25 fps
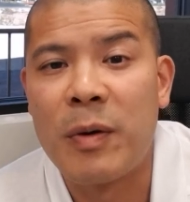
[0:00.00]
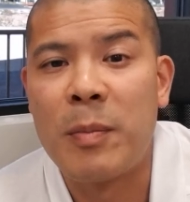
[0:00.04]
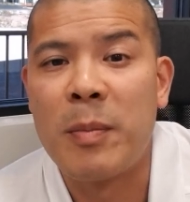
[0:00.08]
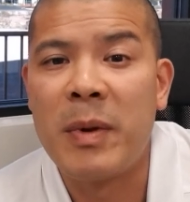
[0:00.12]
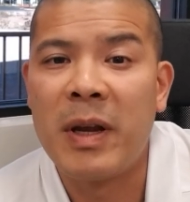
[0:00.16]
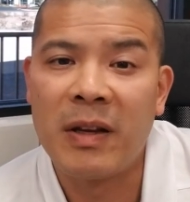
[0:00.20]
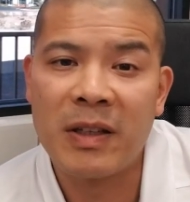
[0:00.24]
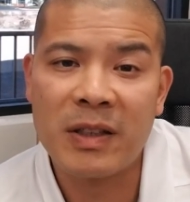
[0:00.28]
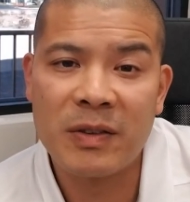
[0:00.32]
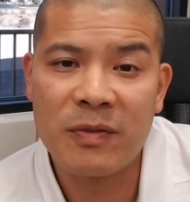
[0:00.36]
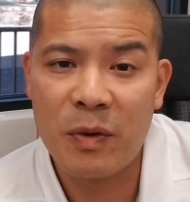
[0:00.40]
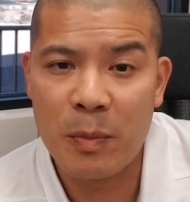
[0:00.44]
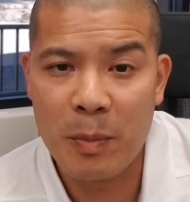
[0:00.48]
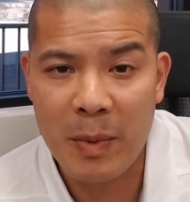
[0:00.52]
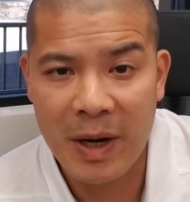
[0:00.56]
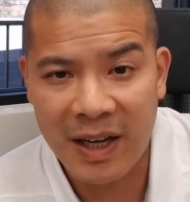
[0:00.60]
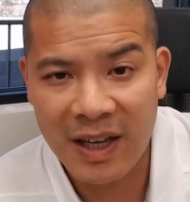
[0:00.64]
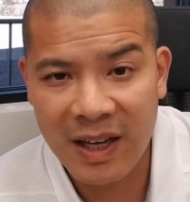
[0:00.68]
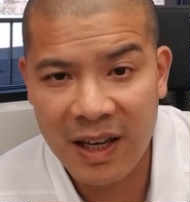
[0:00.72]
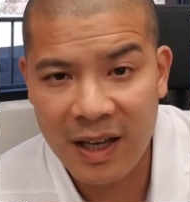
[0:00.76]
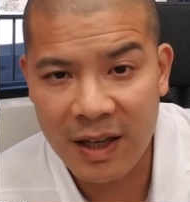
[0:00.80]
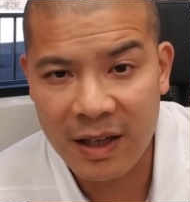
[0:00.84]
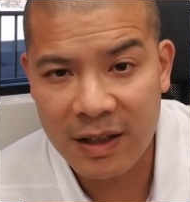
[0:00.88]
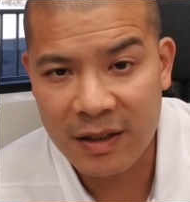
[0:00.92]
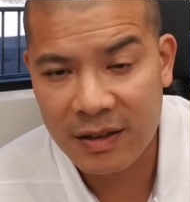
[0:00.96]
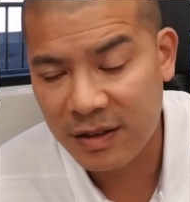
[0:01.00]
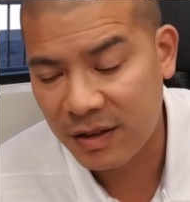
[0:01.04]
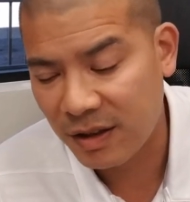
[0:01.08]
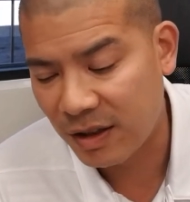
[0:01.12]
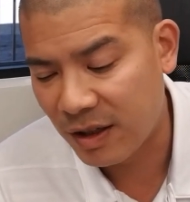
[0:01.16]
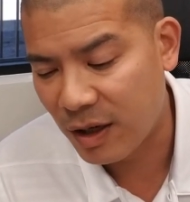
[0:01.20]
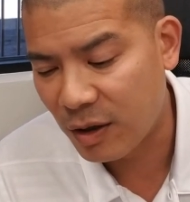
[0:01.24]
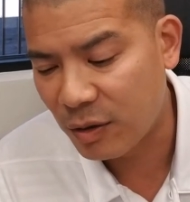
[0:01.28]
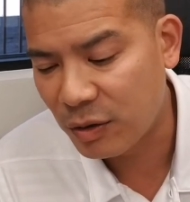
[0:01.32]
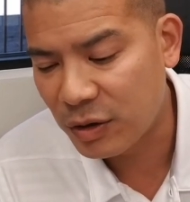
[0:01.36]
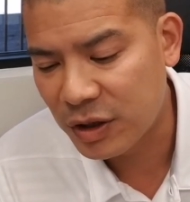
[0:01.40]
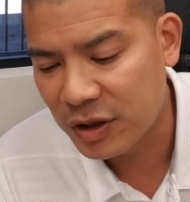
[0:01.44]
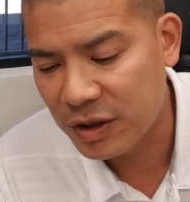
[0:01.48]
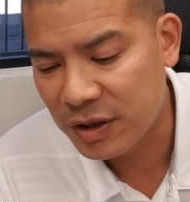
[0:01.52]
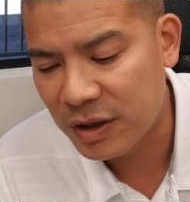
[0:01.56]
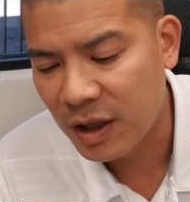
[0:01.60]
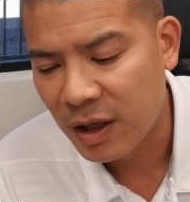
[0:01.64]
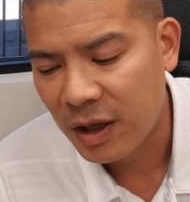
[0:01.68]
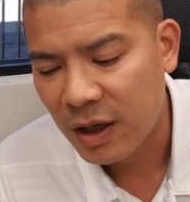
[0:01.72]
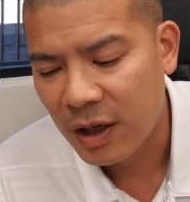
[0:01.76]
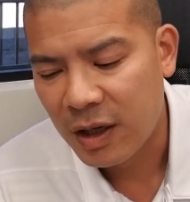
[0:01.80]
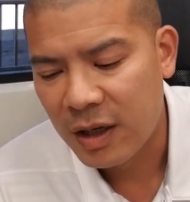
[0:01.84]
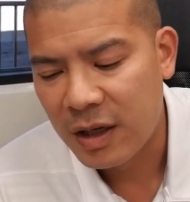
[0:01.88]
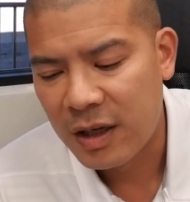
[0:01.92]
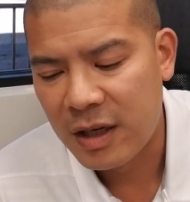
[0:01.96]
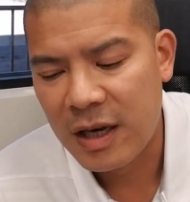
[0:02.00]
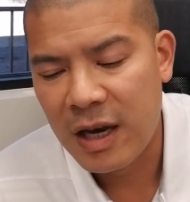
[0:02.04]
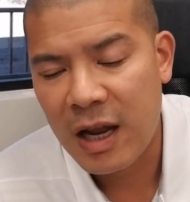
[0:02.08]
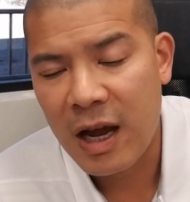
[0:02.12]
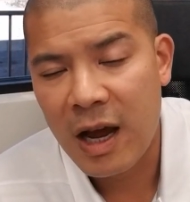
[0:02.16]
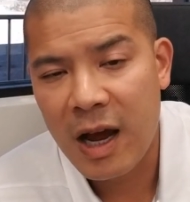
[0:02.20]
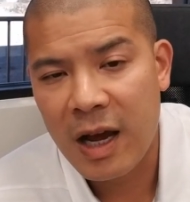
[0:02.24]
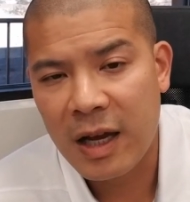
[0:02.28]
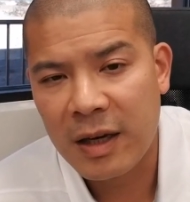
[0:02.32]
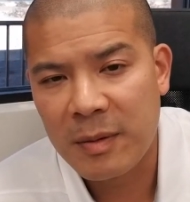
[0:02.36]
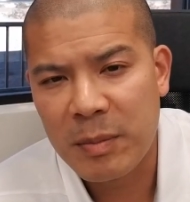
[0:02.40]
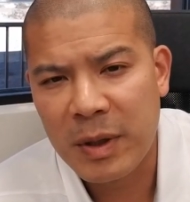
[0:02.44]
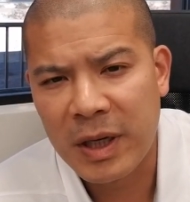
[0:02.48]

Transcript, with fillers: me. It's for my kids, you know, just not